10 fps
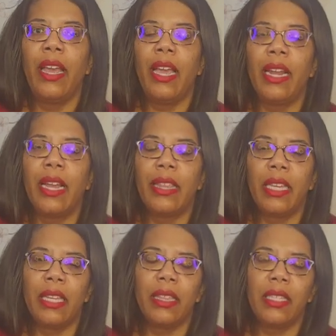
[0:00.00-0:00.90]
And I
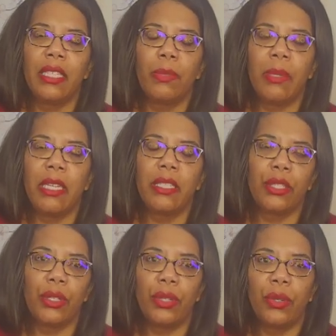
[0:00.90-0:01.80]
think this speaks
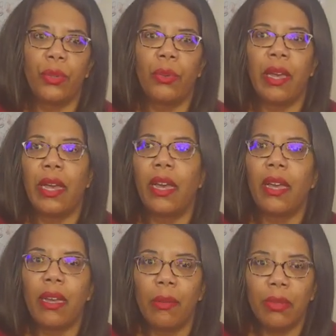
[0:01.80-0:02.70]
to a
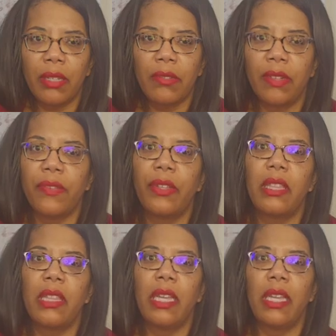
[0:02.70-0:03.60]
couple of different
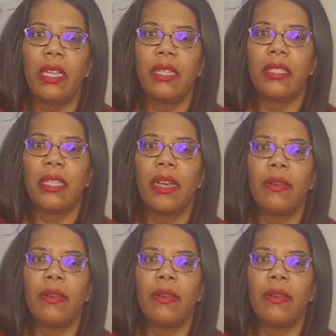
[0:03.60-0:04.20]
things,